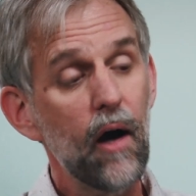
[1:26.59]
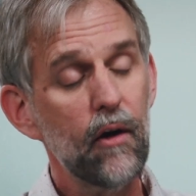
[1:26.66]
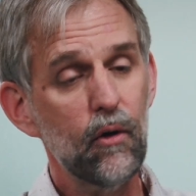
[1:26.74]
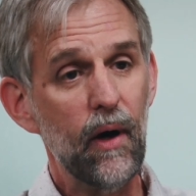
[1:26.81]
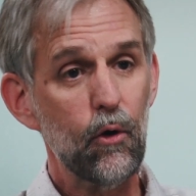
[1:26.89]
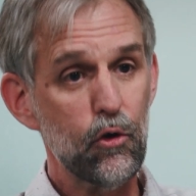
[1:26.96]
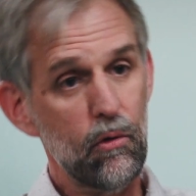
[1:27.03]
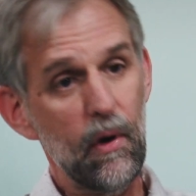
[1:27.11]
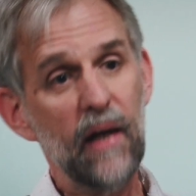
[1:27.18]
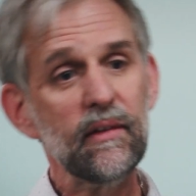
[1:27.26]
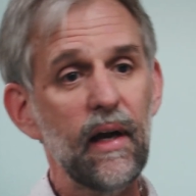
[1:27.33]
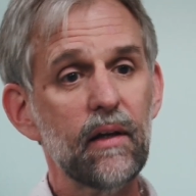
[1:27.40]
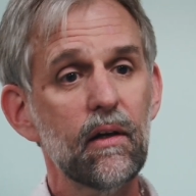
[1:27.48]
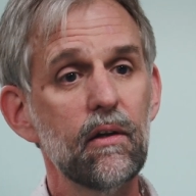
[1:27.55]
Under our
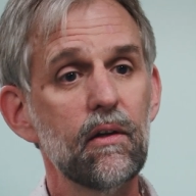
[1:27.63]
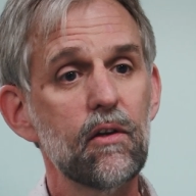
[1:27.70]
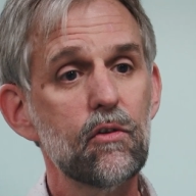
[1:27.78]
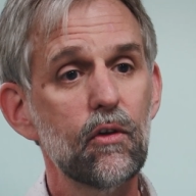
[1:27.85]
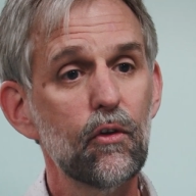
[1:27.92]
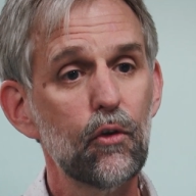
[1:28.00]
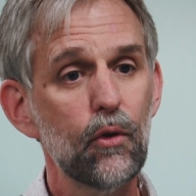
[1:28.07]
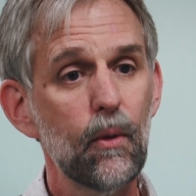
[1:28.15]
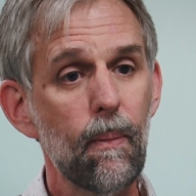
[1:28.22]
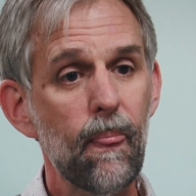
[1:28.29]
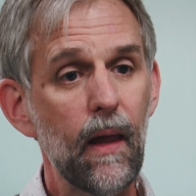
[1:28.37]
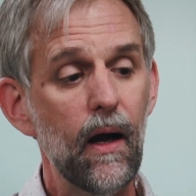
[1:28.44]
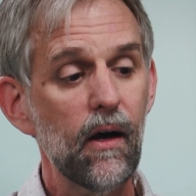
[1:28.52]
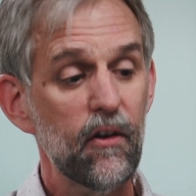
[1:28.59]
dryland conditions,
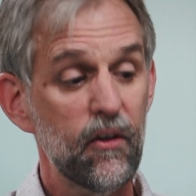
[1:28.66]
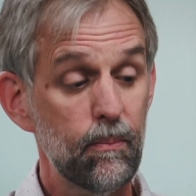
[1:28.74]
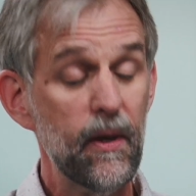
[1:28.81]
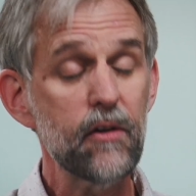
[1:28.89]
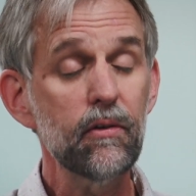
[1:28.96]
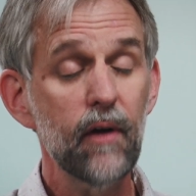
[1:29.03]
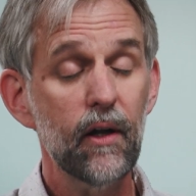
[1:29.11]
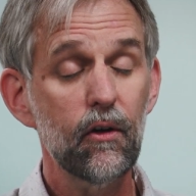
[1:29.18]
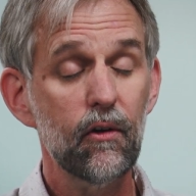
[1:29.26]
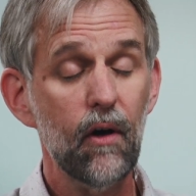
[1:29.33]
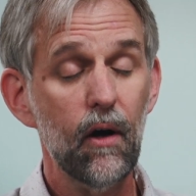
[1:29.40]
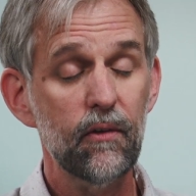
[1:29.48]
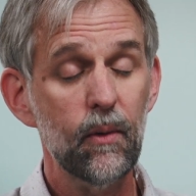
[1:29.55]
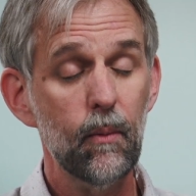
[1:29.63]
especially under
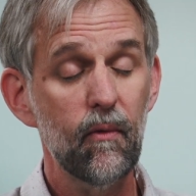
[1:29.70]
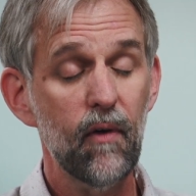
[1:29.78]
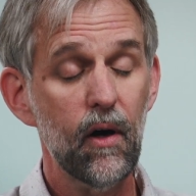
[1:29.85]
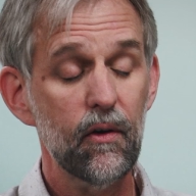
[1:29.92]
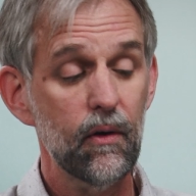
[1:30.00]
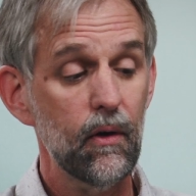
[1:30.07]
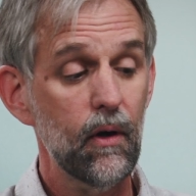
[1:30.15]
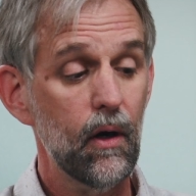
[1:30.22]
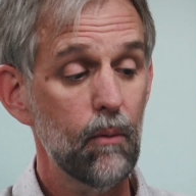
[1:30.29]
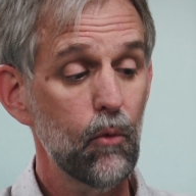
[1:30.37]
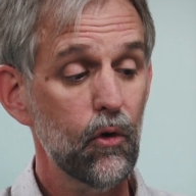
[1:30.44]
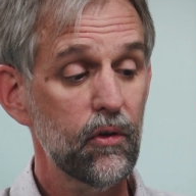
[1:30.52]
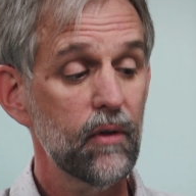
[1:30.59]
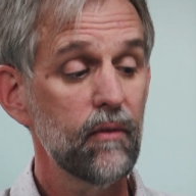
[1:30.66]
some of our
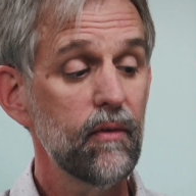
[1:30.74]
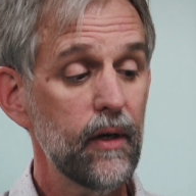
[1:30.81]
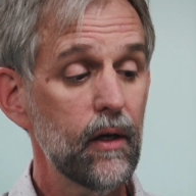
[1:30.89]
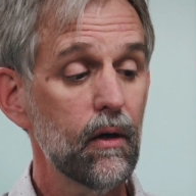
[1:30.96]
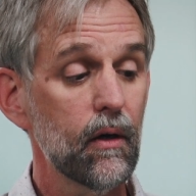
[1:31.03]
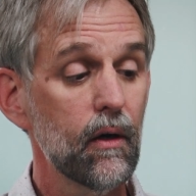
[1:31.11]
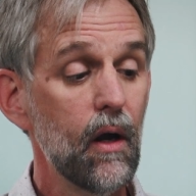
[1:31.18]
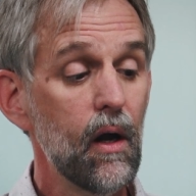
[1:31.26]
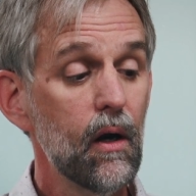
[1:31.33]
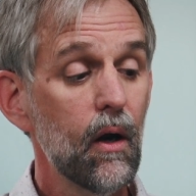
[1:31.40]
more severe,